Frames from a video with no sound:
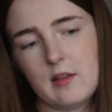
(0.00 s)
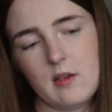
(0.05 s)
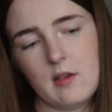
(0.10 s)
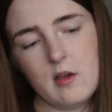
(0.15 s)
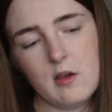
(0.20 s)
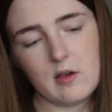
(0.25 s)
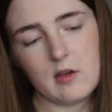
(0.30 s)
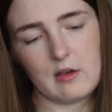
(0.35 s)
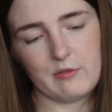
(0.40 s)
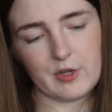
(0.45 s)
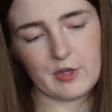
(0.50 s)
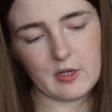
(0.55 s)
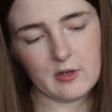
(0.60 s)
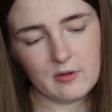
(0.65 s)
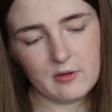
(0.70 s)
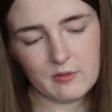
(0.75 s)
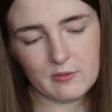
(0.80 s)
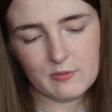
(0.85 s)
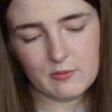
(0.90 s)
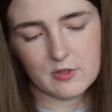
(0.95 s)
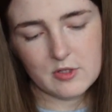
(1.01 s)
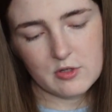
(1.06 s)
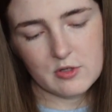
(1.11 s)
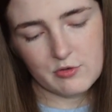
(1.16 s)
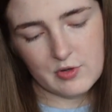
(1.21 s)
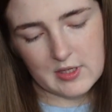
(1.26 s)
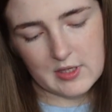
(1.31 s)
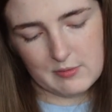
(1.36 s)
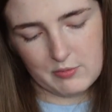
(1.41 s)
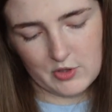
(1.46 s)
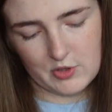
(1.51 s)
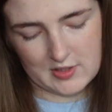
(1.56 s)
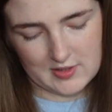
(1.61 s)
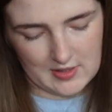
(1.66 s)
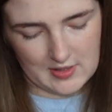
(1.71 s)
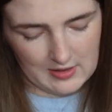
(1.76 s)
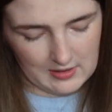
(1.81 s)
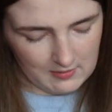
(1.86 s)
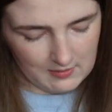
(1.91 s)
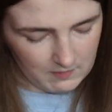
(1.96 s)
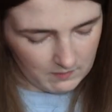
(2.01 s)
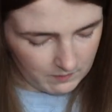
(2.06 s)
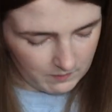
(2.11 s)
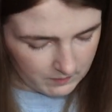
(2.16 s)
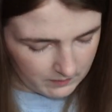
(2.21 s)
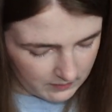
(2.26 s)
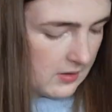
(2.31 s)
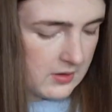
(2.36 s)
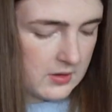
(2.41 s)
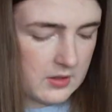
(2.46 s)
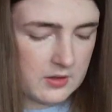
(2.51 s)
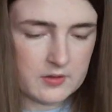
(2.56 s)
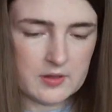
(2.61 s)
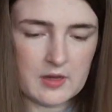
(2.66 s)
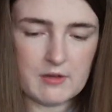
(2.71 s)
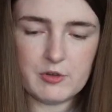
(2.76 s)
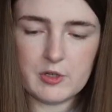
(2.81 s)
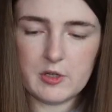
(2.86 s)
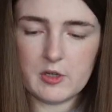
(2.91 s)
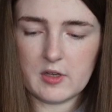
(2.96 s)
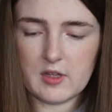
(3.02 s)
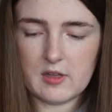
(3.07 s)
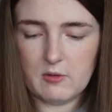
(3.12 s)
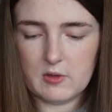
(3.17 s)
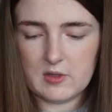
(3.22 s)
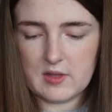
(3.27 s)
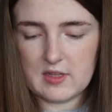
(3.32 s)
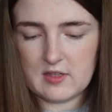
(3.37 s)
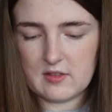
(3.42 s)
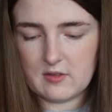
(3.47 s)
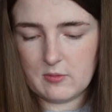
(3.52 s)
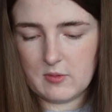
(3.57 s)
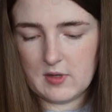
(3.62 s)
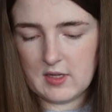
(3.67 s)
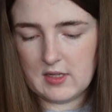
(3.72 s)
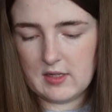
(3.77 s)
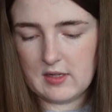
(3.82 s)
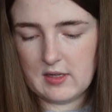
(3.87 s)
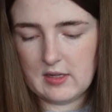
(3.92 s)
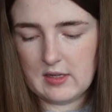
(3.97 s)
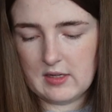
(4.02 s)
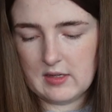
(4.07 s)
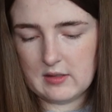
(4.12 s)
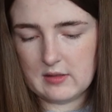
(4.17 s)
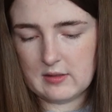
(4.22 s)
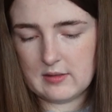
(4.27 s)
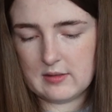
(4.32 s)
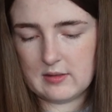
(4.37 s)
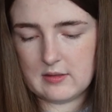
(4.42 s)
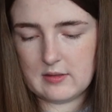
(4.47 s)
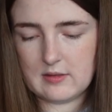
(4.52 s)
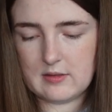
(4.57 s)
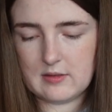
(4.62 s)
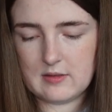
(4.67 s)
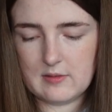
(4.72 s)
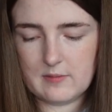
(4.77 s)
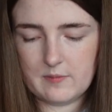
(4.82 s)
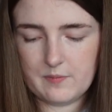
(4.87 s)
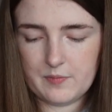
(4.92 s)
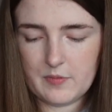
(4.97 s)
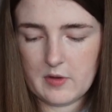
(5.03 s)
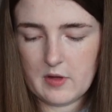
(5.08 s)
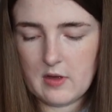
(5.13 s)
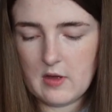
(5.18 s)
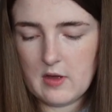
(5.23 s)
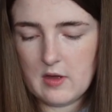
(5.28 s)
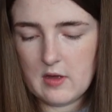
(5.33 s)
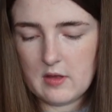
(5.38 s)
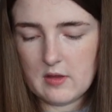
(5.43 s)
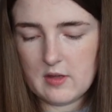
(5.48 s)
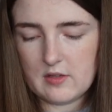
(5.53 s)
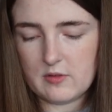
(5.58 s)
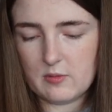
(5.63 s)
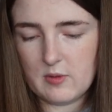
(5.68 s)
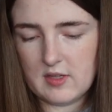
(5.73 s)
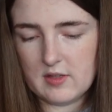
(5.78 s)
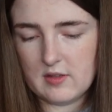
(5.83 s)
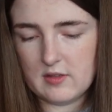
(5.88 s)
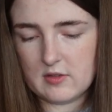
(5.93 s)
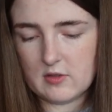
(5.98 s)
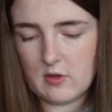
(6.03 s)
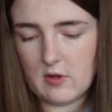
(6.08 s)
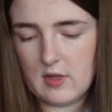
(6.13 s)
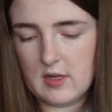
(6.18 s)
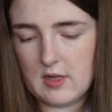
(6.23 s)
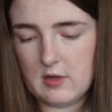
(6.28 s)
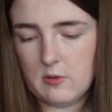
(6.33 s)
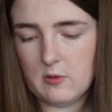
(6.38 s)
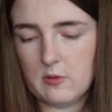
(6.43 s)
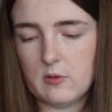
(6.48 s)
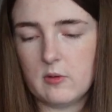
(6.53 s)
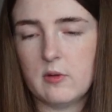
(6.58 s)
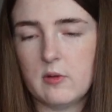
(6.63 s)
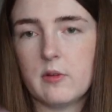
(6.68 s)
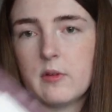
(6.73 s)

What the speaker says: hardcover, which is really pretty. And let's have a look at what this one is. This one has got a little